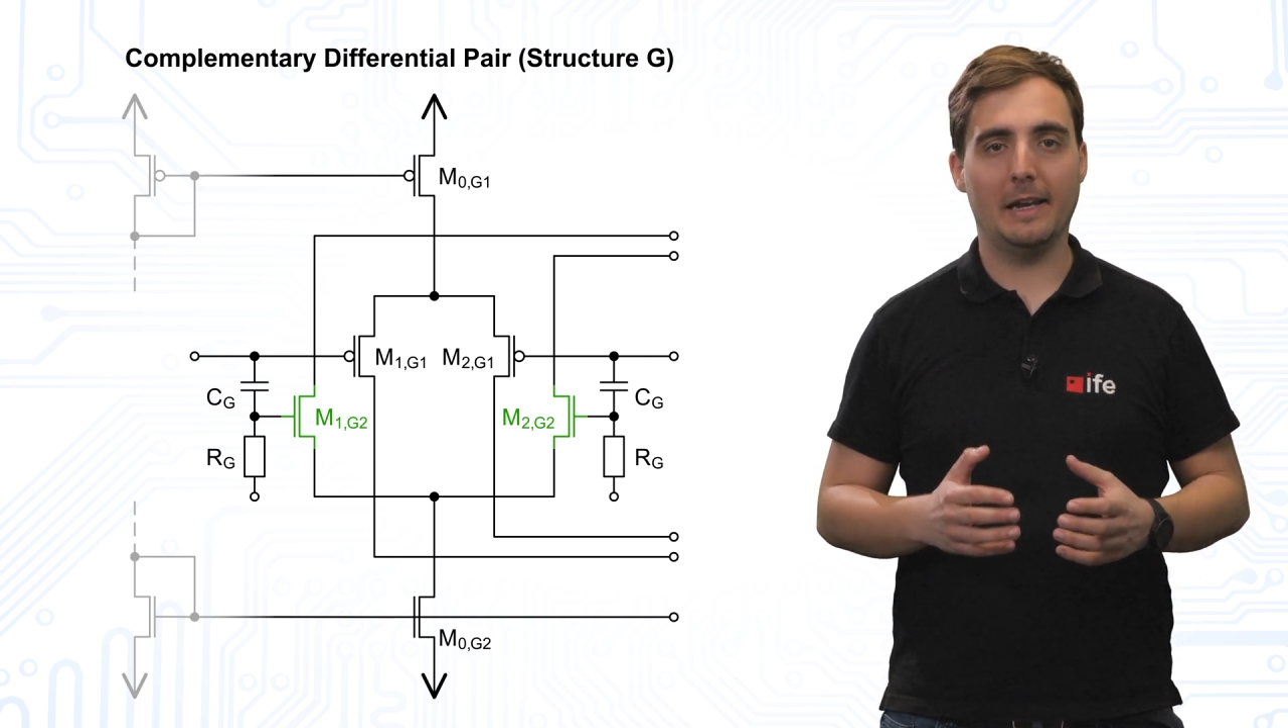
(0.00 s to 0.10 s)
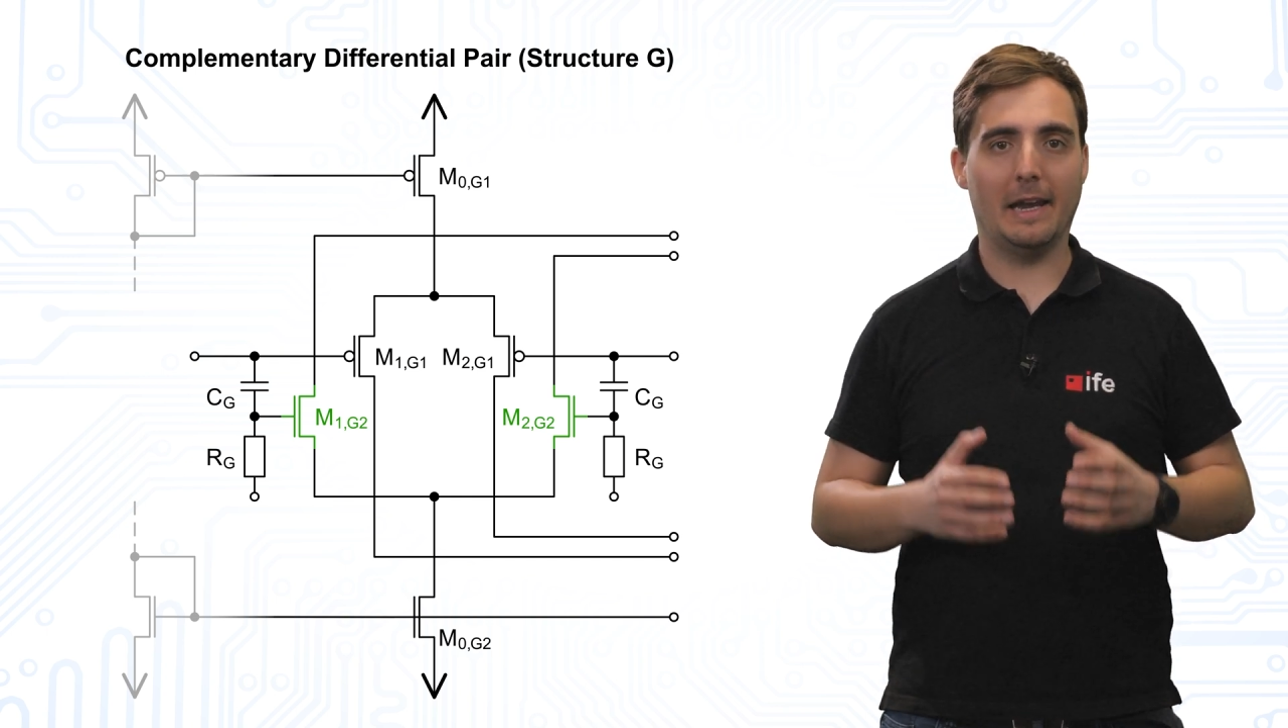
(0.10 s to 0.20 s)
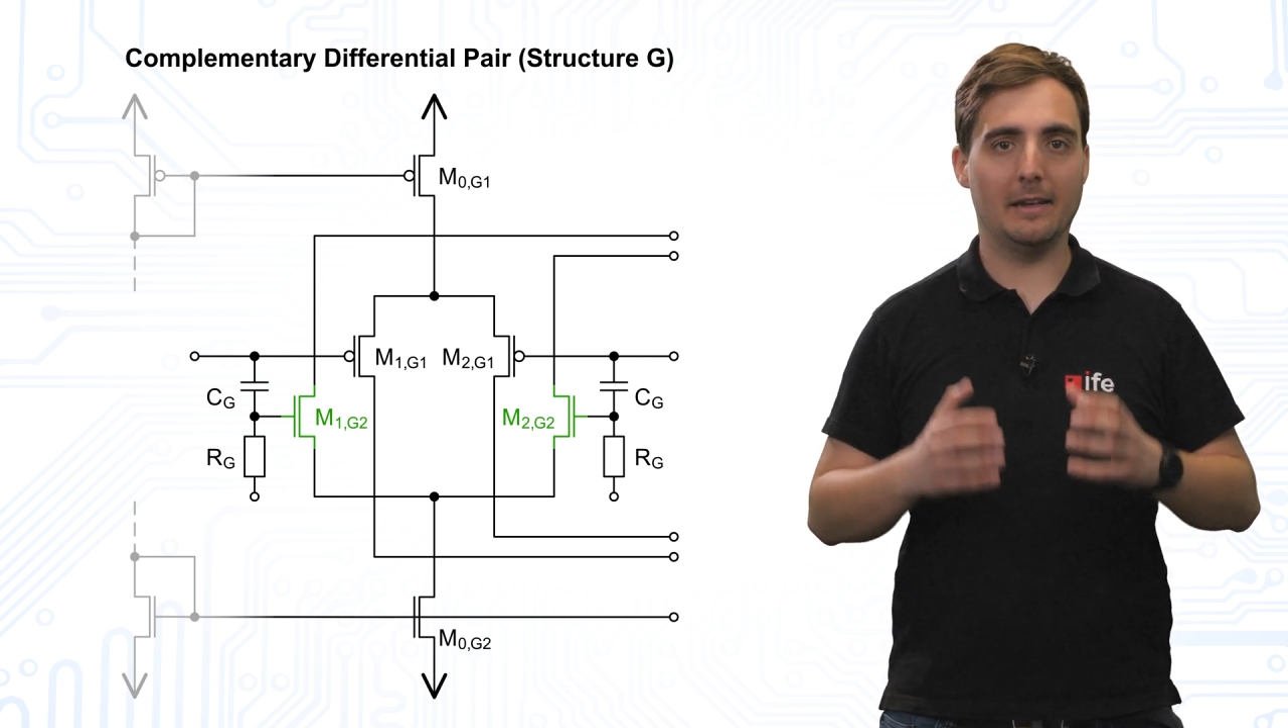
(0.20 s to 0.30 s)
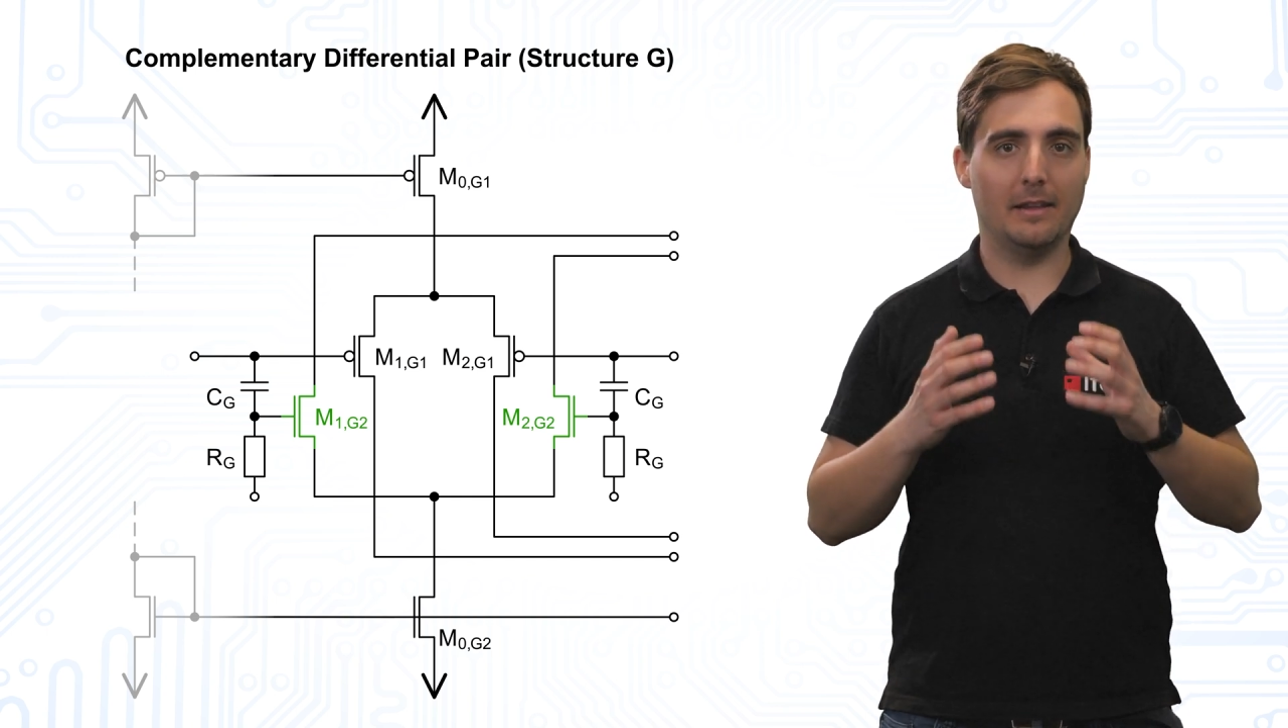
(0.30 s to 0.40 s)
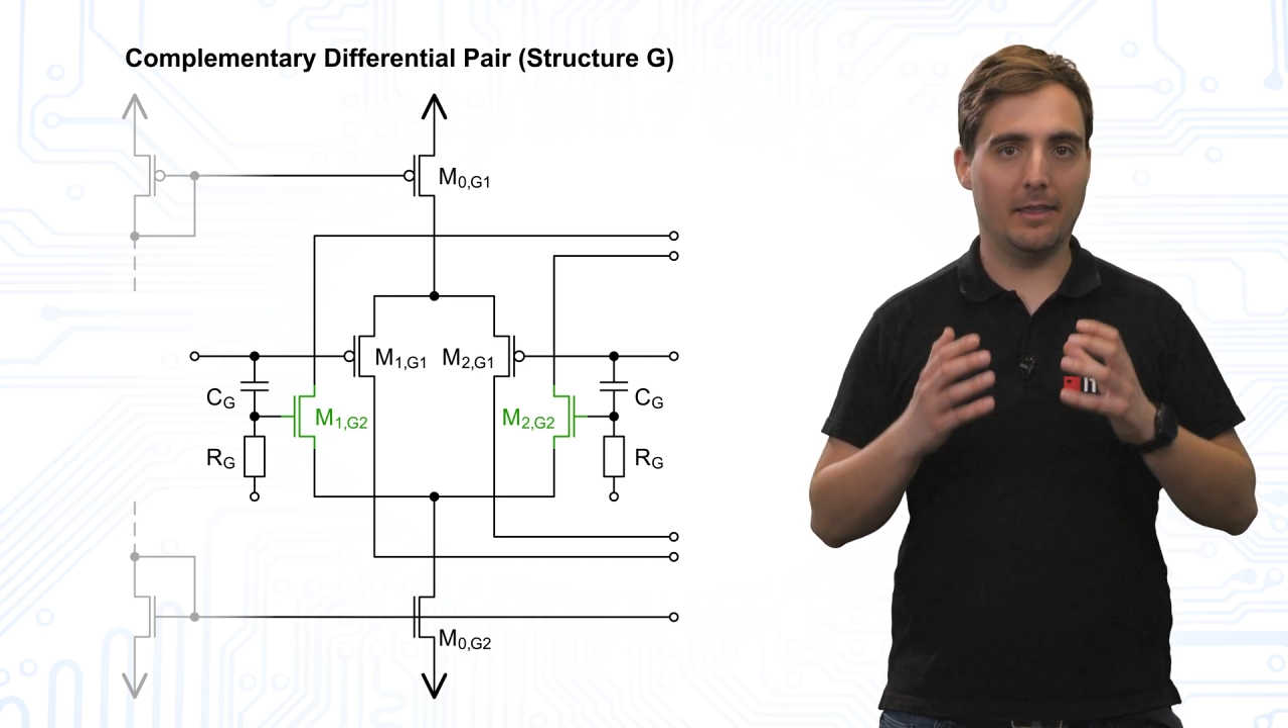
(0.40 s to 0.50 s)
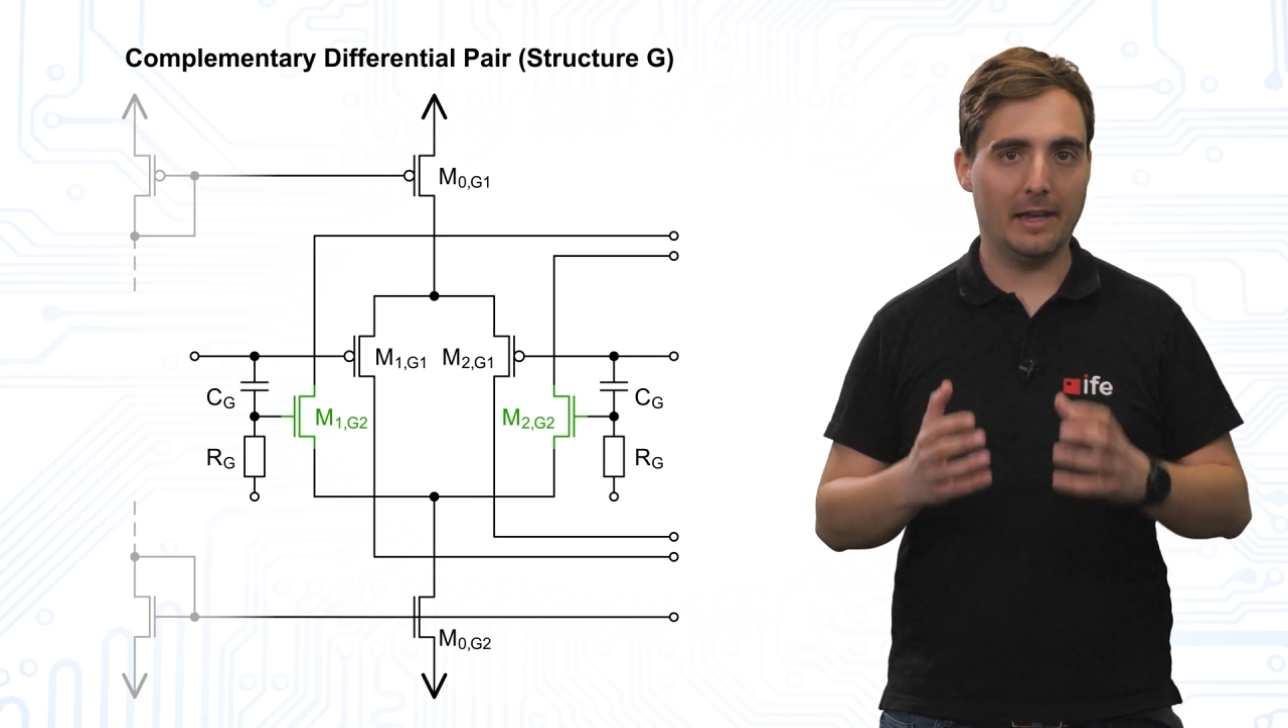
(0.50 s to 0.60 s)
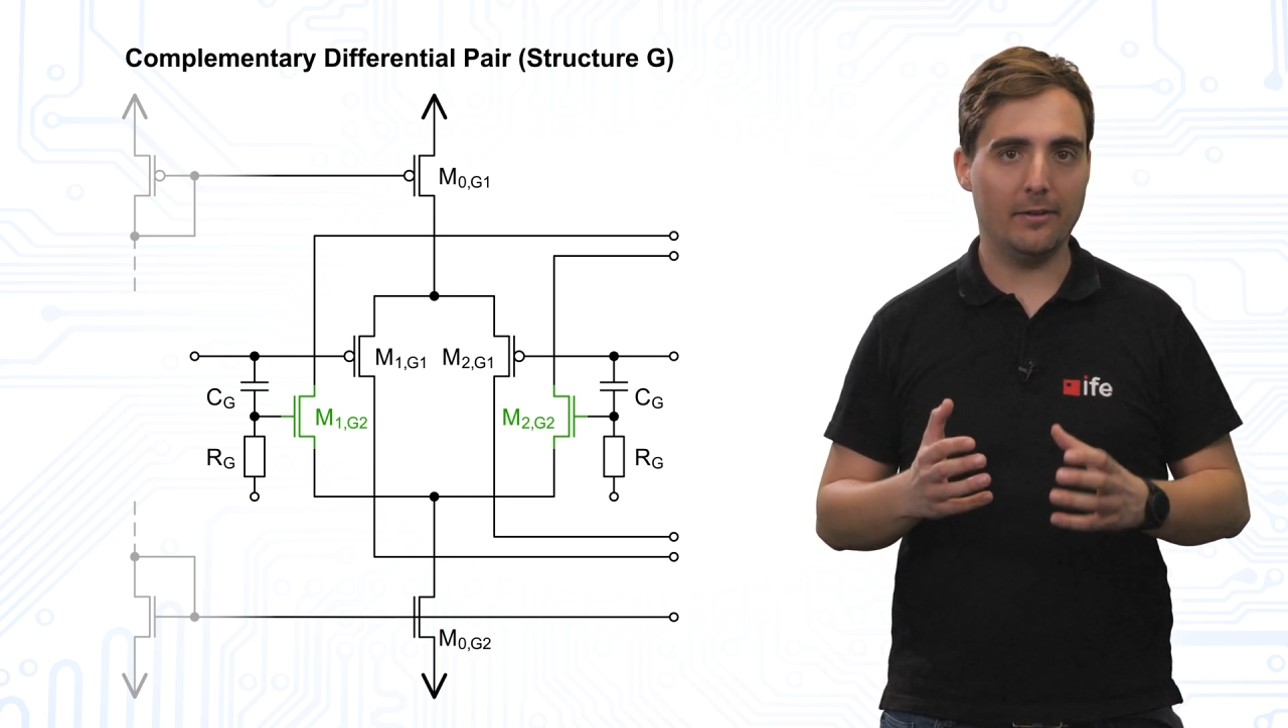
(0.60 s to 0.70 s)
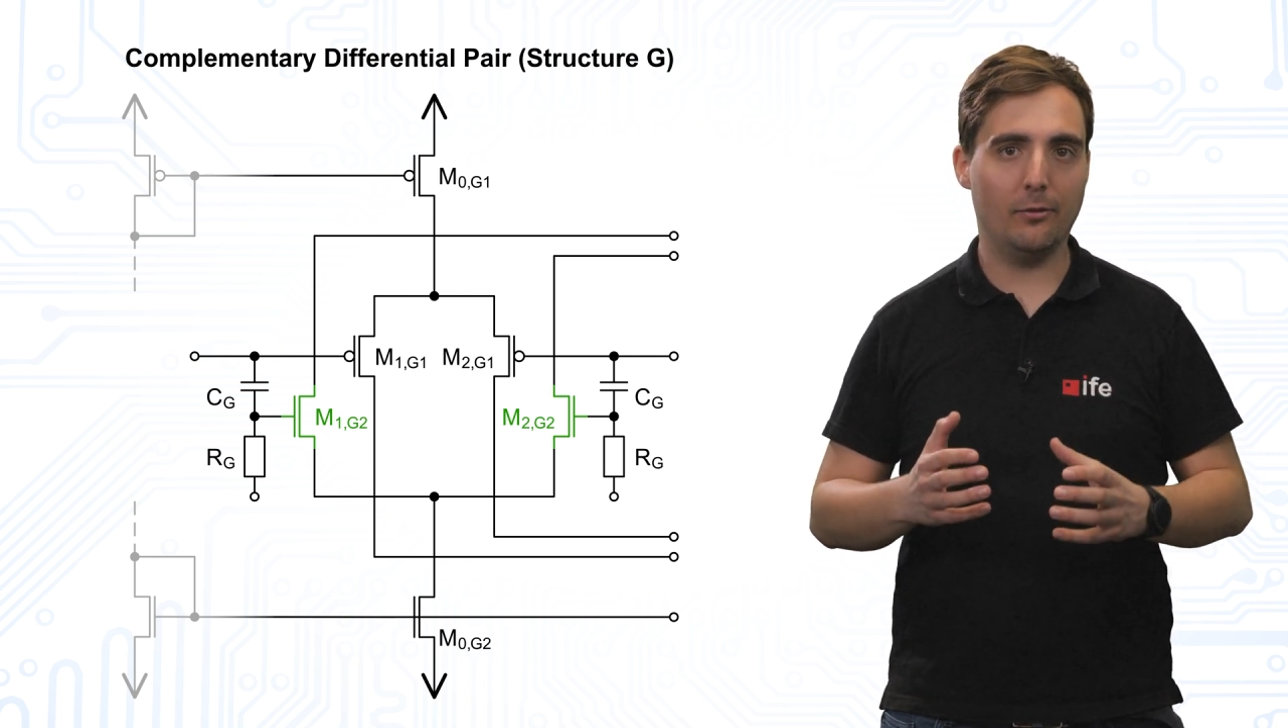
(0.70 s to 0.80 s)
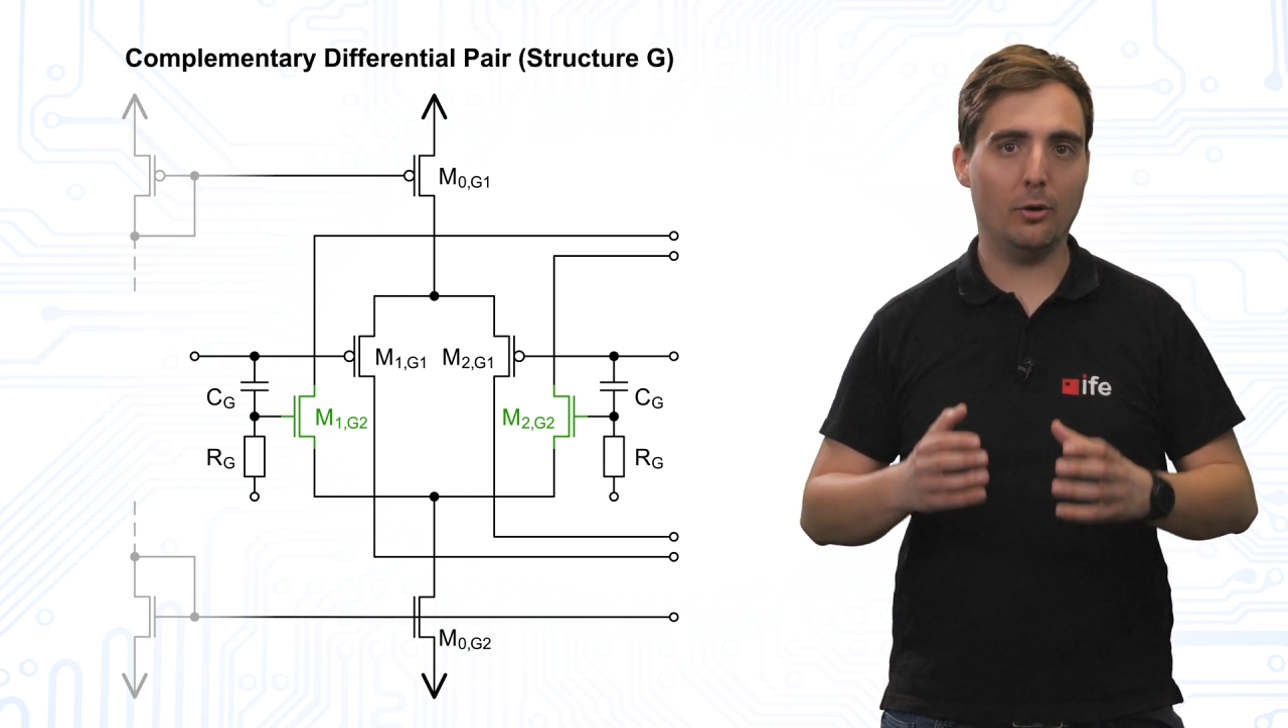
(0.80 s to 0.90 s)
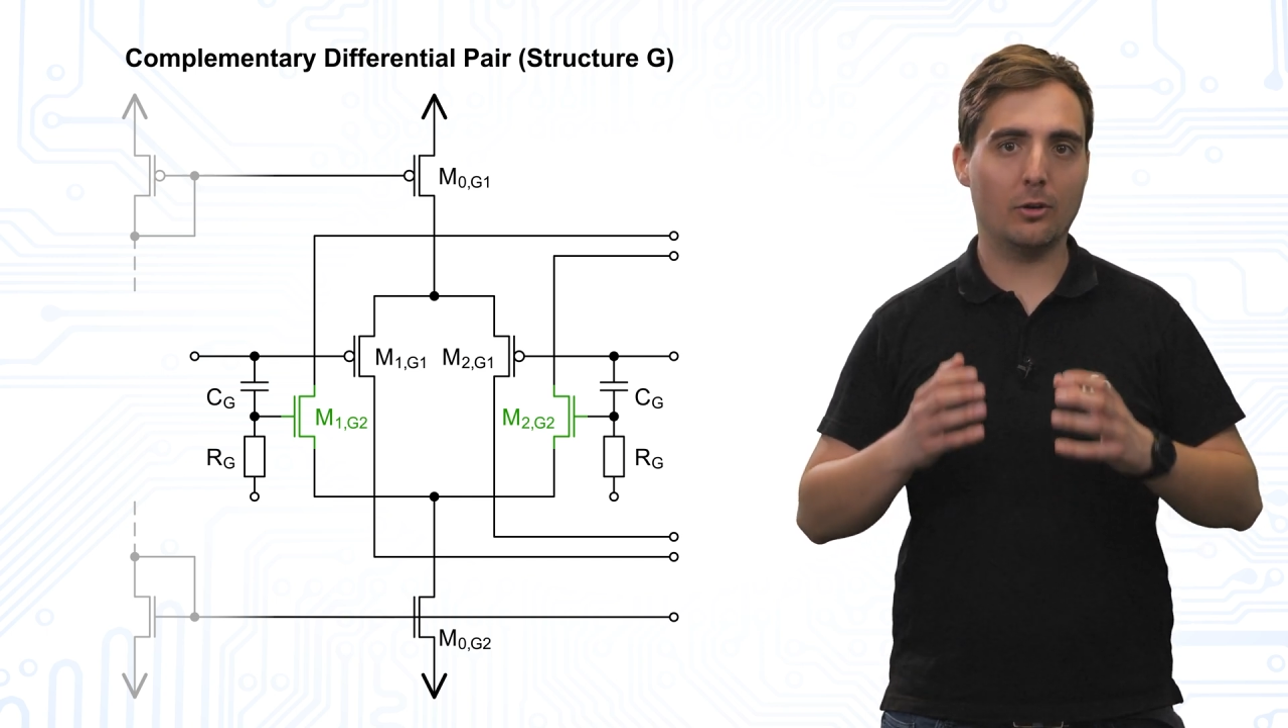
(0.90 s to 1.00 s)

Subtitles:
and it therefore